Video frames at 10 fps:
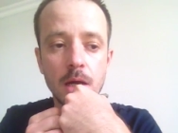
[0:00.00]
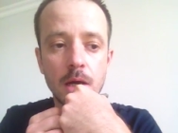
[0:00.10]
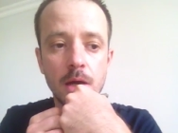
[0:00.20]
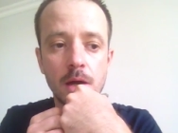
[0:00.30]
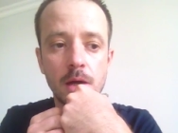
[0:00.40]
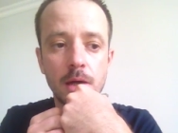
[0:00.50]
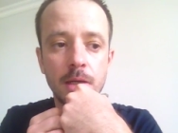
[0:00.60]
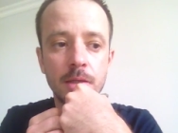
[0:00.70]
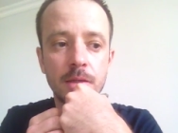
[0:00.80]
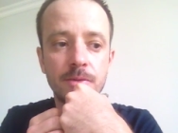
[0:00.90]
Uh,
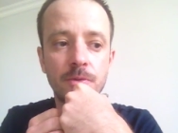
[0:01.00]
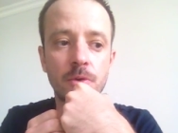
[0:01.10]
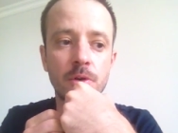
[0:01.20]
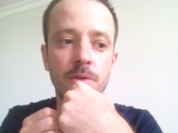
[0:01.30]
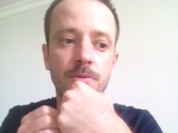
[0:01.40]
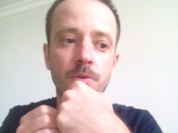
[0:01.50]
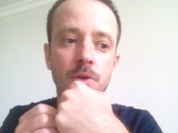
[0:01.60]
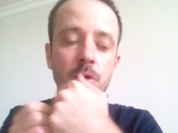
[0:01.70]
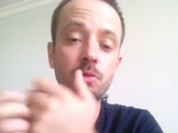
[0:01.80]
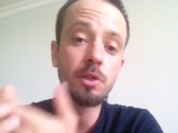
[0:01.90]
and for
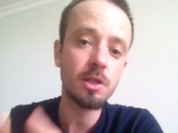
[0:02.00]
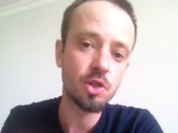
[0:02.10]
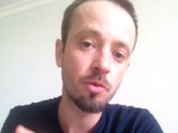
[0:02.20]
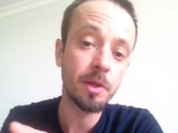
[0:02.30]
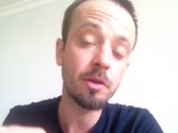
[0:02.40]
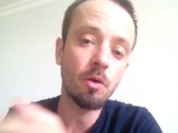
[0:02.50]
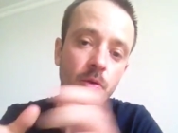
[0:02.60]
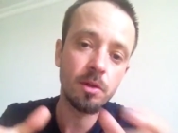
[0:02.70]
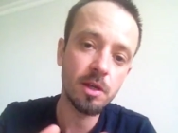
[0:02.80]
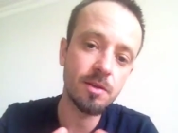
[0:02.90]
for a good instrument,
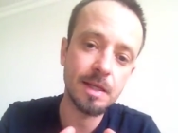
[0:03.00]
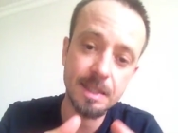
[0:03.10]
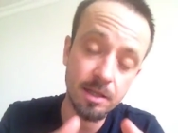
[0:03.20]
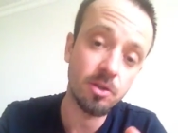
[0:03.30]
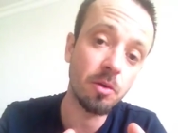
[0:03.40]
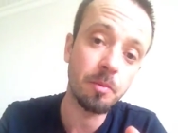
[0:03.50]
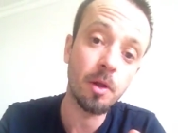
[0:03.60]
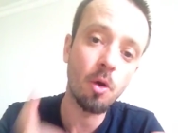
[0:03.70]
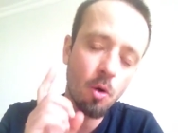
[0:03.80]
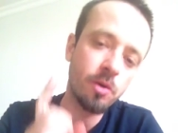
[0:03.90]
only the central
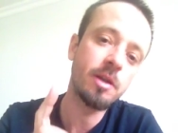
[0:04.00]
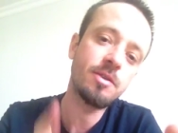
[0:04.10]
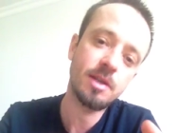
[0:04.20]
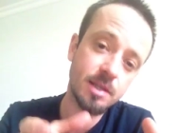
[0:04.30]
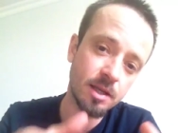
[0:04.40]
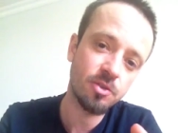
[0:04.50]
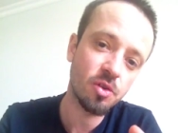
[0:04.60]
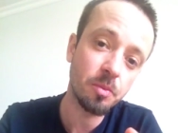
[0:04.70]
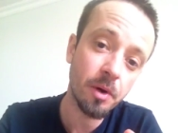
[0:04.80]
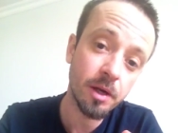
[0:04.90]
only the
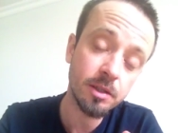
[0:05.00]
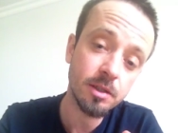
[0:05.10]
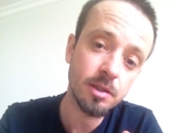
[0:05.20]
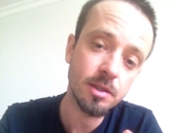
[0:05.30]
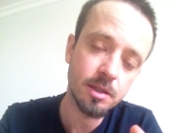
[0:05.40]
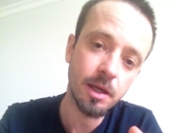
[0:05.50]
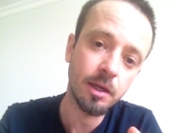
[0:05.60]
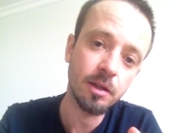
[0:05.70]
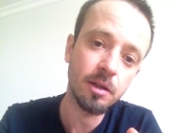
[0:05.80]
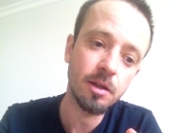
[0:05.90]
central part is
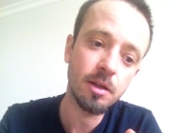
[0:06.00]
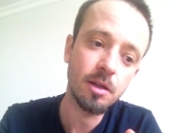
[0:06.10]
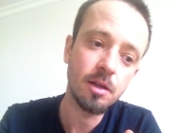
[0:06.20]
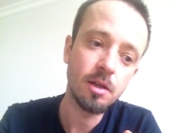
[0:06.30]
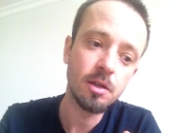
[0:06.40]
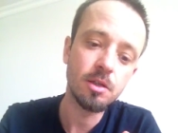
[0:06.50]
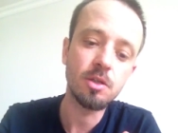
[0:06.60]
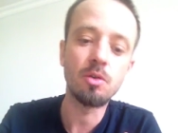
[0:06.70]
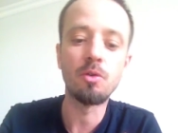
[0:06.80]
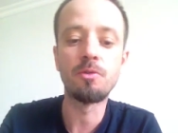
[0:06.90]
taken.
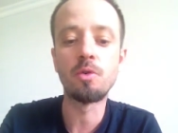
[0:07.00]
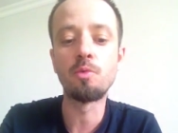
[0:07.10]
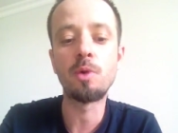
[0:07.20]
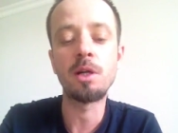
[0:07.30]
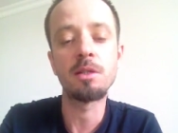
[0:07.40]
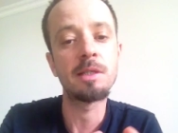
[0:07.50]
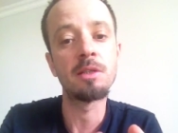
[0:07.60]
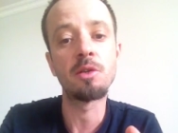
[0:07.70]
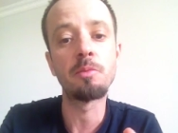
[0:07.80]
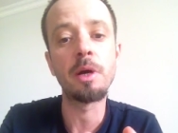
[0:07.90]
So from one
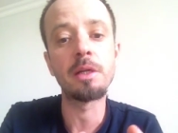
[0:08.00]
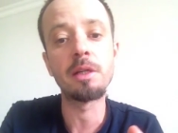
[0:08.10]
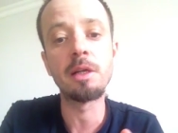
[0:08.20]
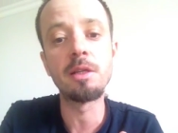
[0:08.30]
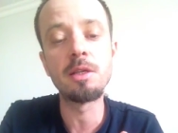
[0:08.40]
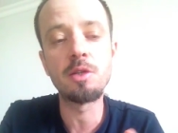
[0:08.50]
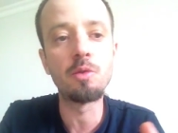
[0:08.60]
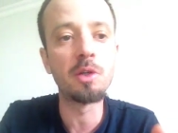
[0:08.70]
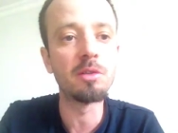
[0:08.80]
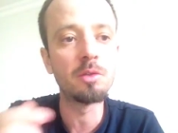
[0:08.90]
central part like this,
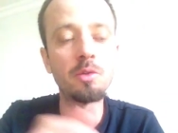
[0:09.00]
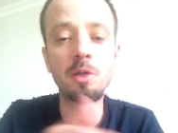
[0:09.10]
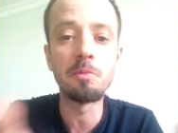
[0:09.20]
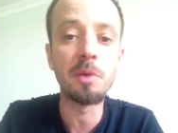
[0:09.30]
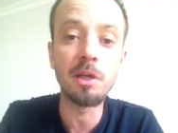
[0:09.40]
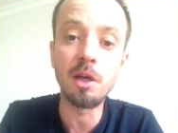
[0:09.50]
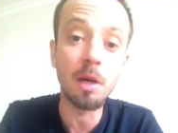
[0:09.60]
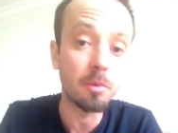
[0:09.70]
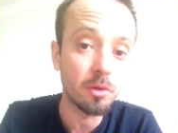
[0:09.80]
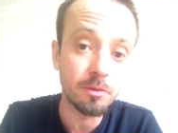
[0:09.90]
you can you can make a
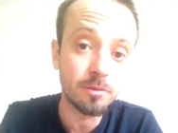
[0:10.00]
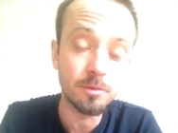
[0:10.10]
couple of